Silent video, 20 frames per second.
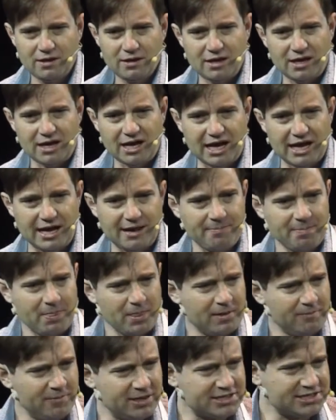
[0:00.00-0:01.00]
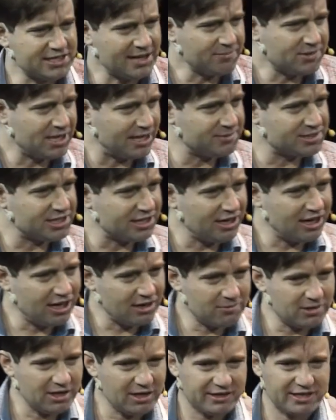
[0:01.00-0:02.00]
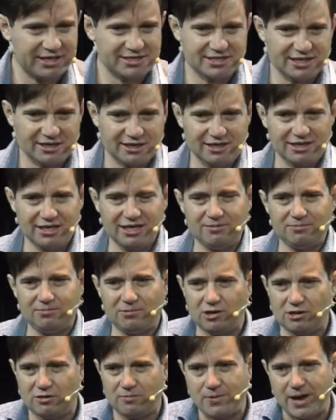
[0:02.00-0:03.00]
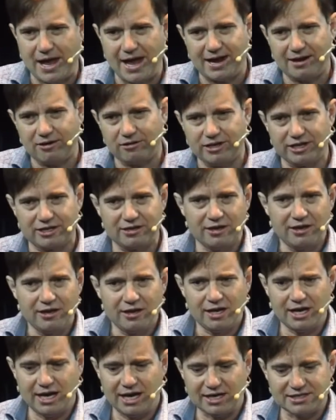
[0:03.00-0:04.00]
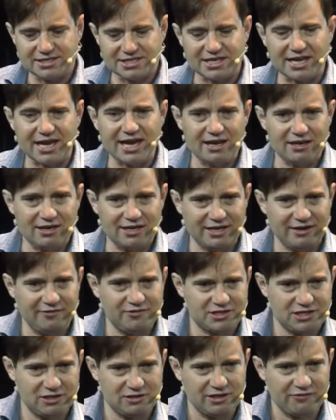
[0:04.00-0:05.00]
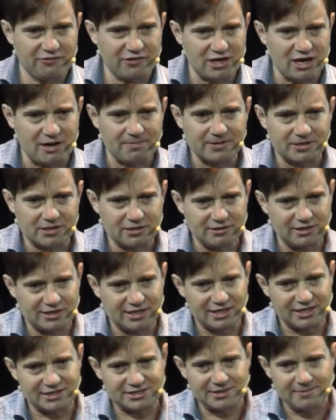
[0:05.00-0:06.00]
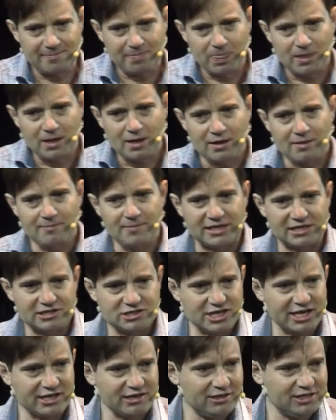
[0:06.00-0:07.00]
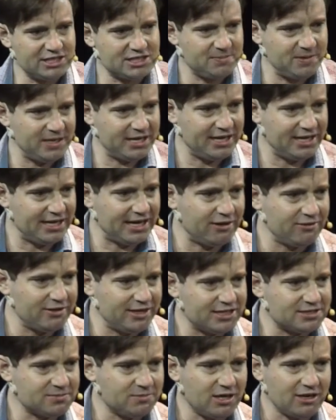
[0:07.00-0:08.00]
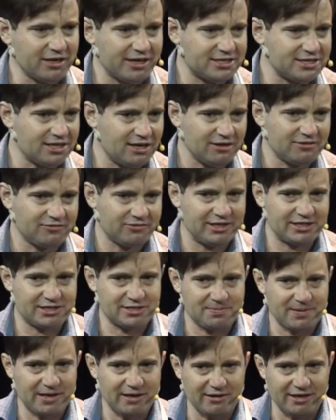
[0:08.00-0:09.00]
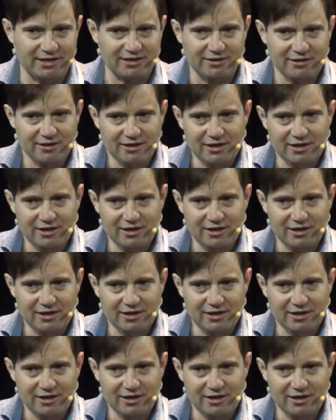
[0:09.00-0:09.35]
But sometimes there are markets that are a little more opaque, or that scale gives you different opportunities. But generally speaking, nowadays, markets are transparent.